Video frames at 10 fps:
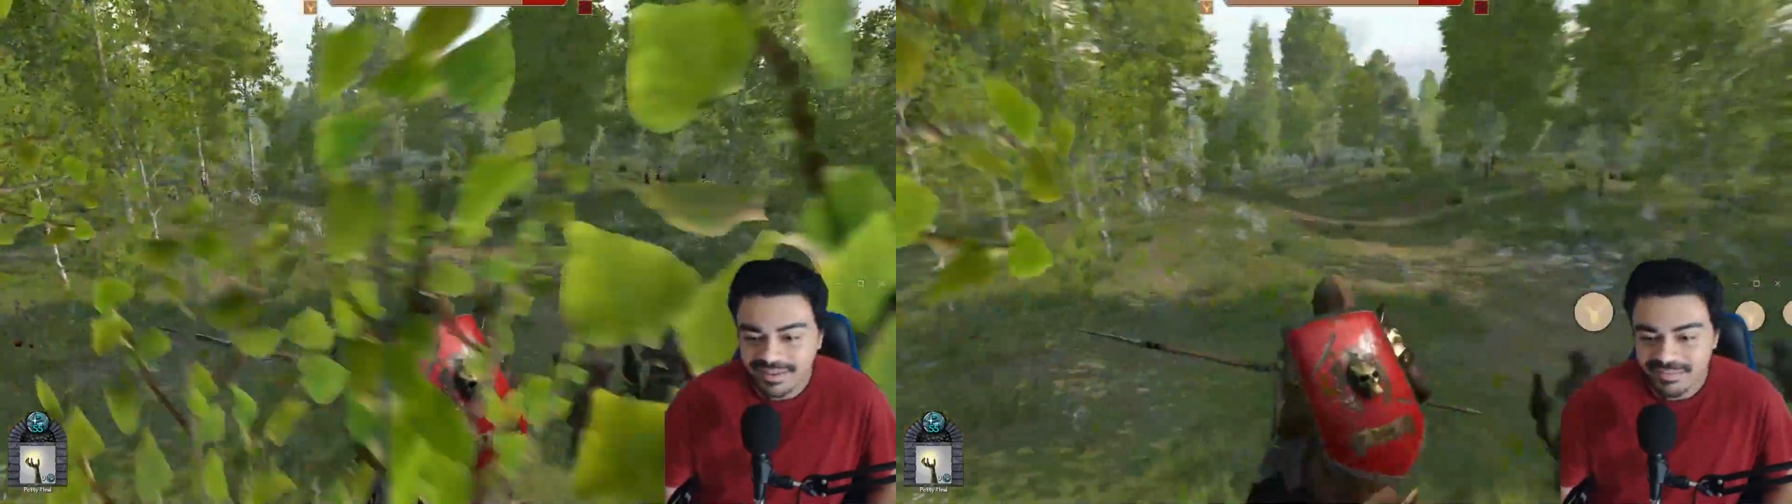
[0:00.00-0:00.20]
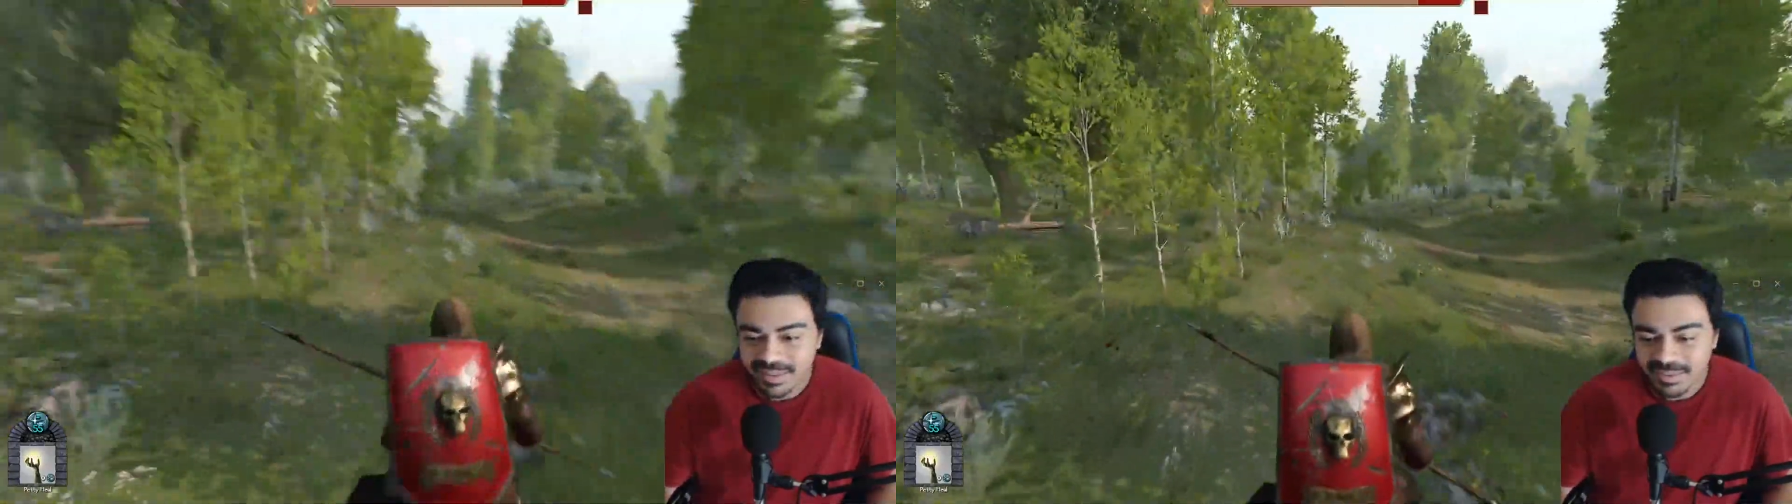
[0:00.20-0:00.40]

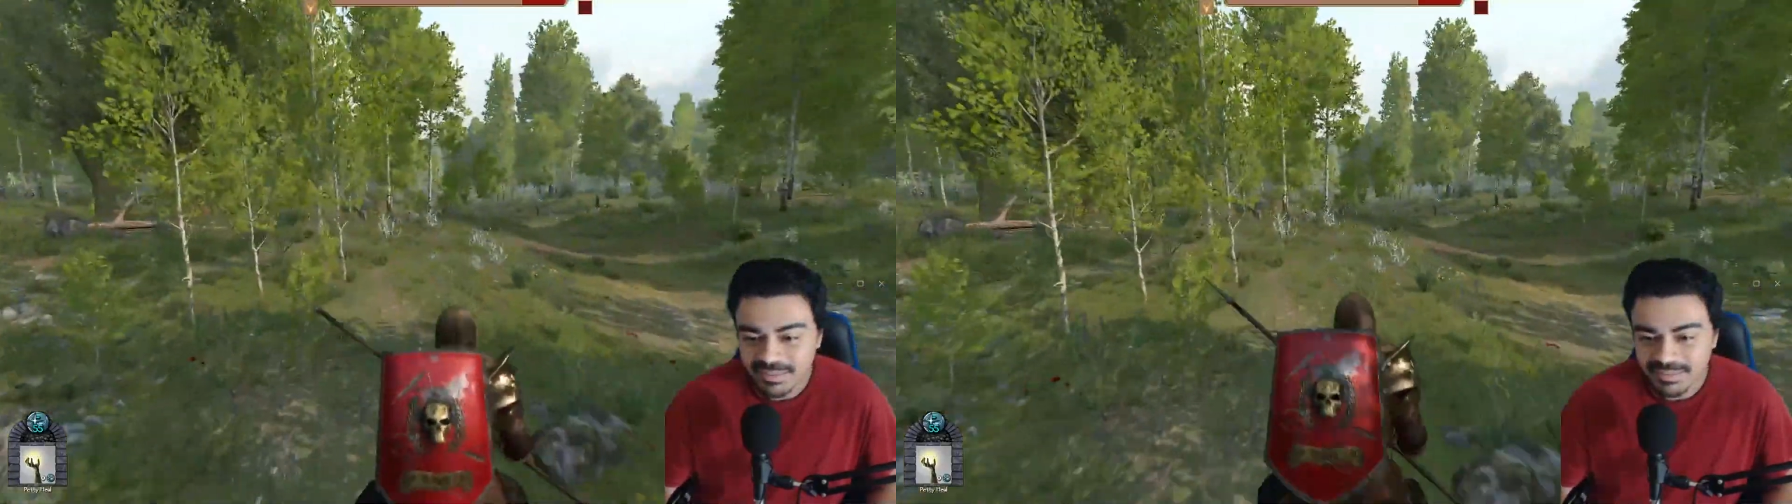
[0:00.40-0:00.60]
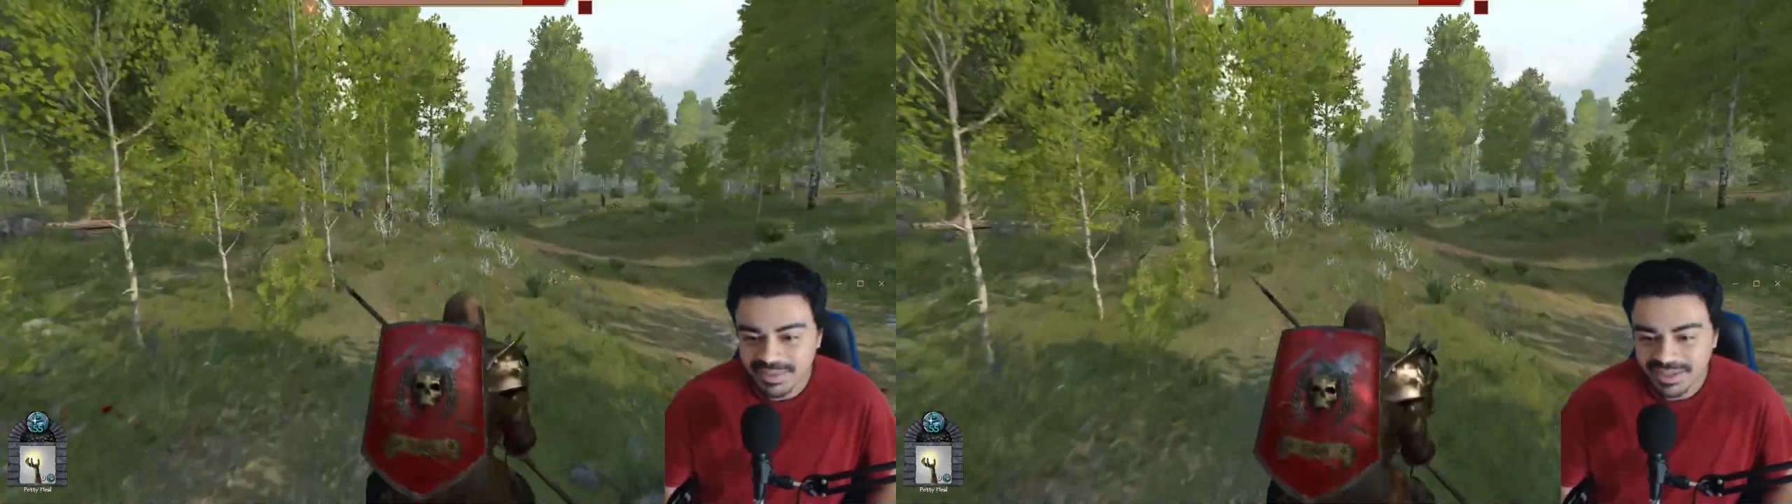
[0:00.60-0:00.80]
leave my
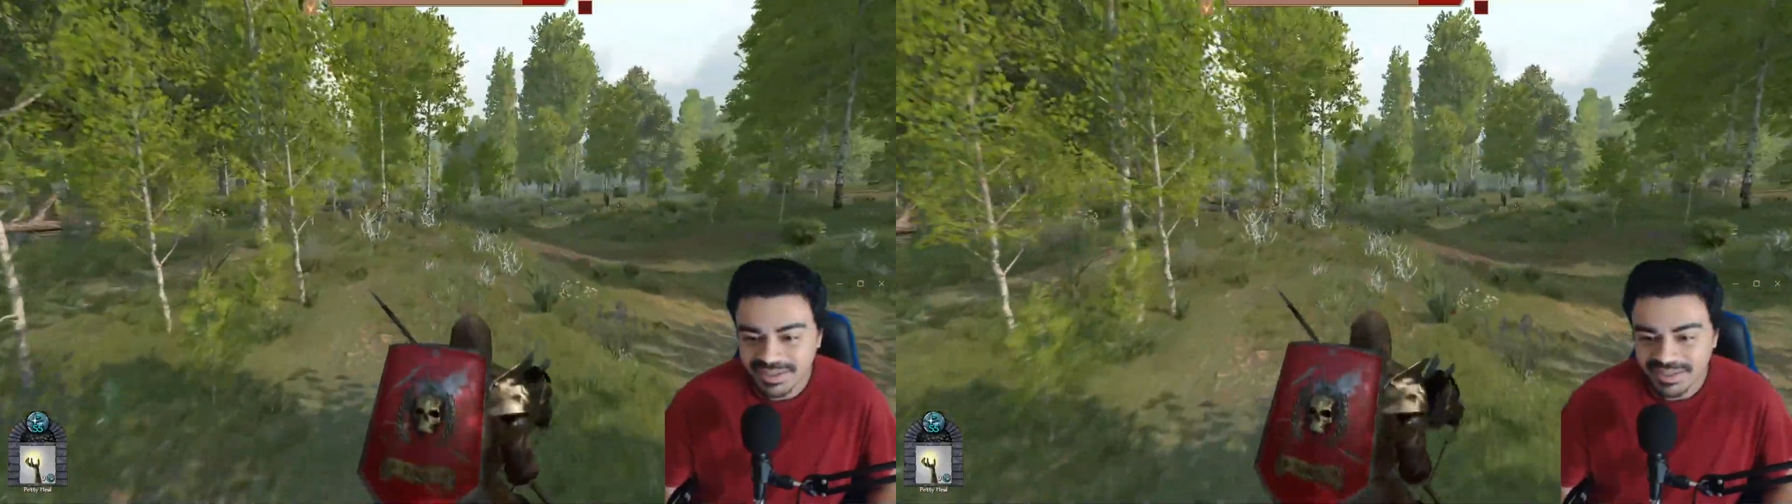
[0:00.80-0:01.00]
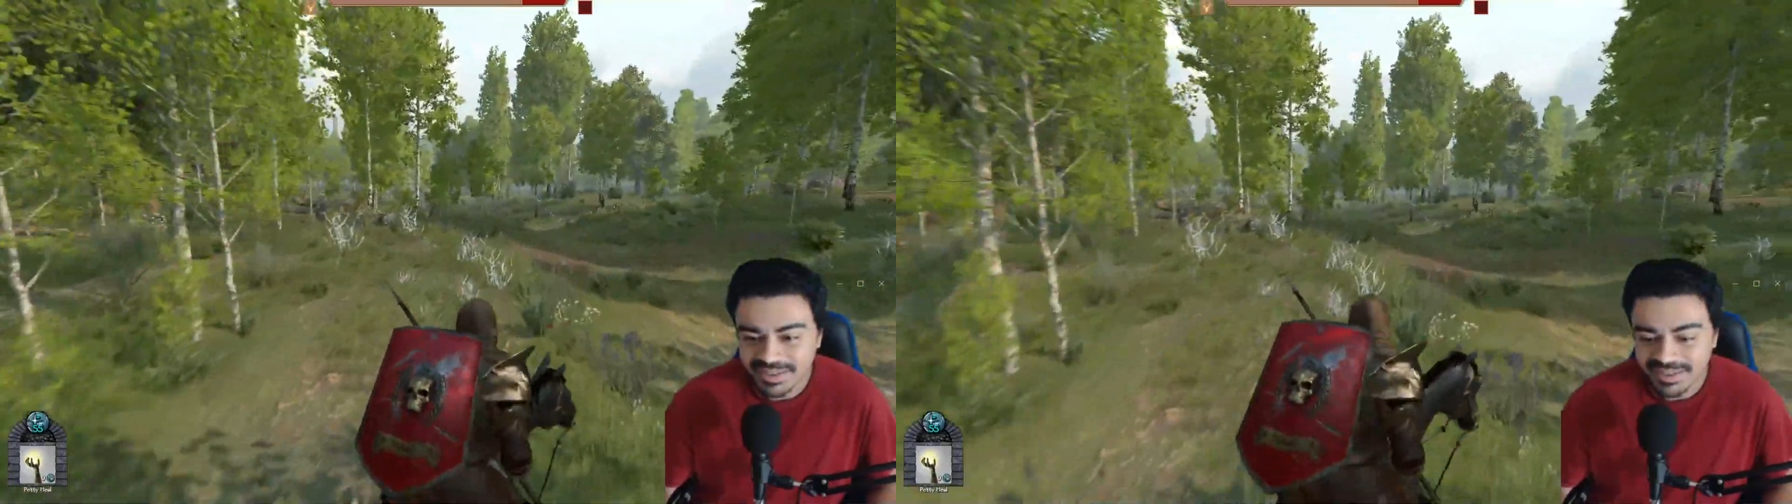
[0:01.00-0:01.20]
people back
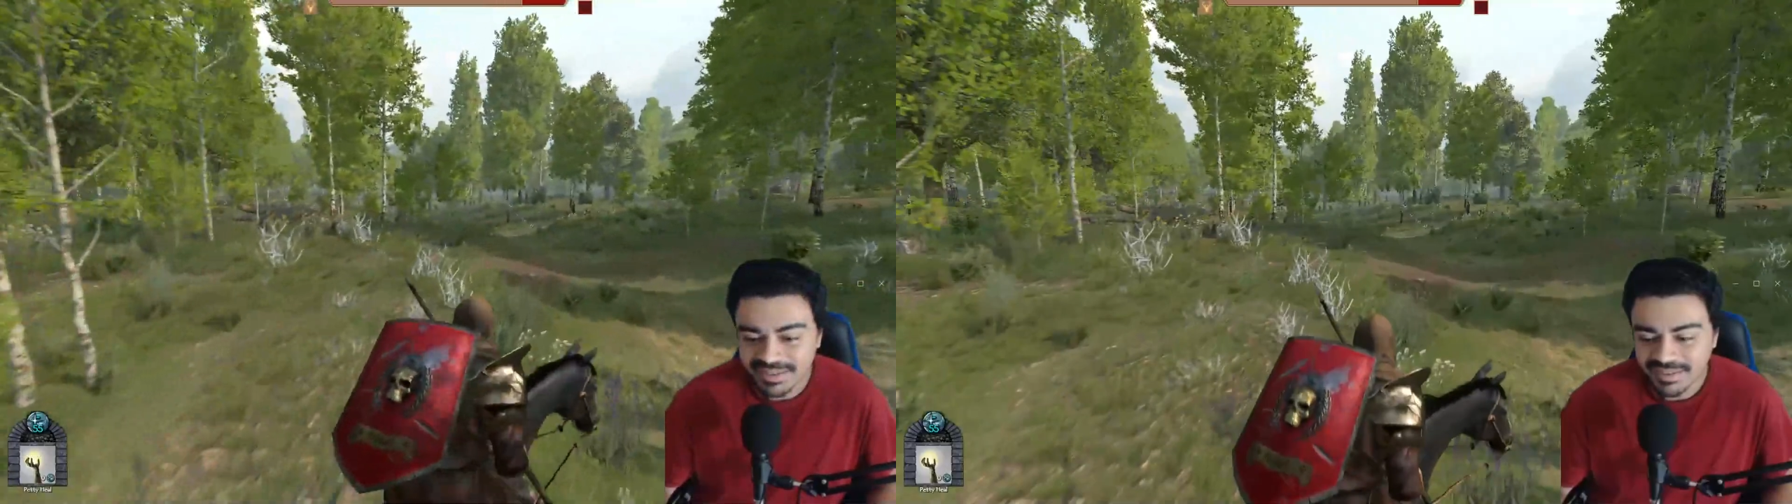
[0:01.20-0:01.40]
here.